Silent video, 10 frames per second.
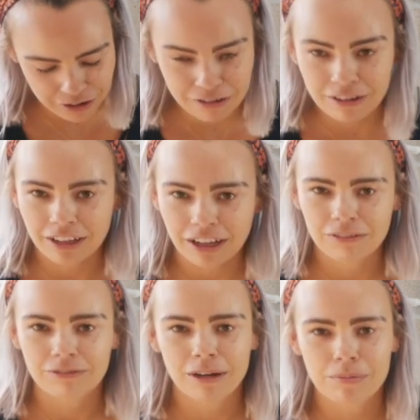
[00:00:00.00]
and
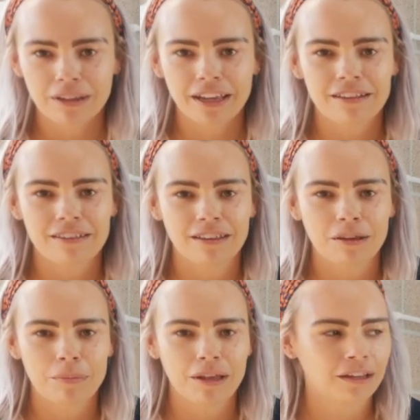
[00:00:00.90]
kind of replicating
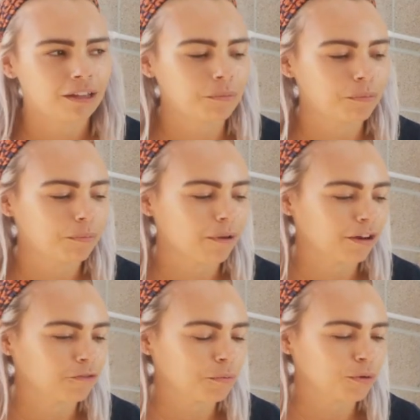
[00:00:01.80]
it a bit like a
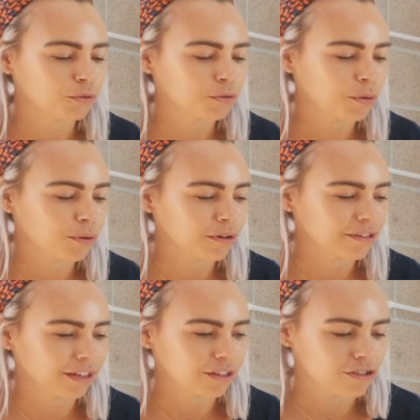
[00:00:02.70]
kind of pulled pork
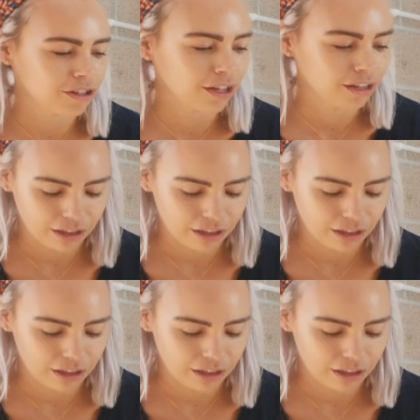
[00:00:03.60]
texture.